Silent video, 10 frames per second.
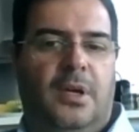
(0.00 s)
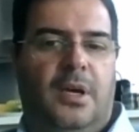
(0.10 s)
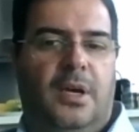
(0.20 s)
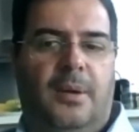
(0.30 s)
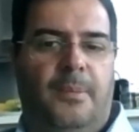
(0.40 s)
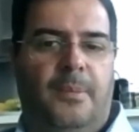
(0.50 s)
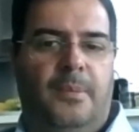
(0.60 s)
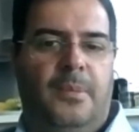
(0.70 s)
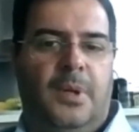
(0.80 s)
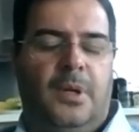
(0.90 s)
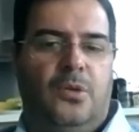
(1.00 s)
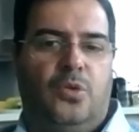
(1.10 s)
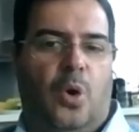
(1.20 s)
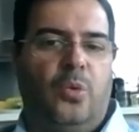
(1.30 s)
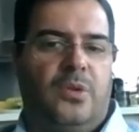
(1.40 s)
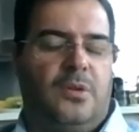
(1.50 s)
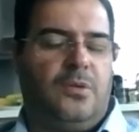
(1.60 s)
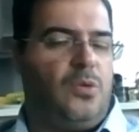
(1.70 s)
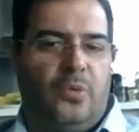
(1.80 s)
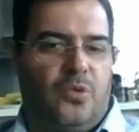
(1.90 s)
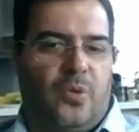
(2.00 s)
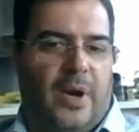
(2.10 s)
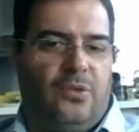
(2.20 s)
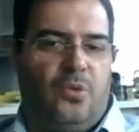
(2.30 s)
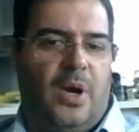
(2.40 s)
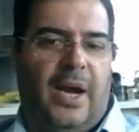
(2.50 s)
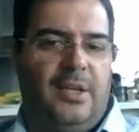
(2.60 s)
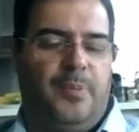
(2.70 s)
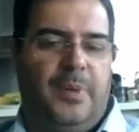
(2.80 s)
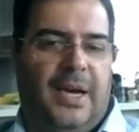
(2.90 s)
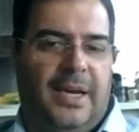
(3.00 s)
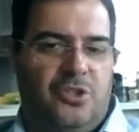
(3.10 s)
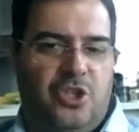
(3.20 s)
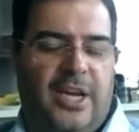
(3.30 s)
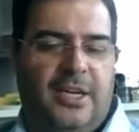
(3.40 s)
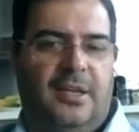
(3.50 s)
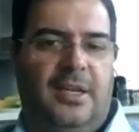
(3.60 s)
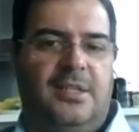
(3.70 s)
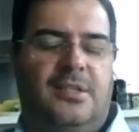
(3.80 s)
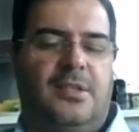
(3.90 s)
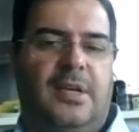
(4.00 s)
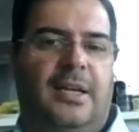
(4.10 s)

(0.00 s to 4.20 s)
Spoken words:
don't try to hide behind checklists,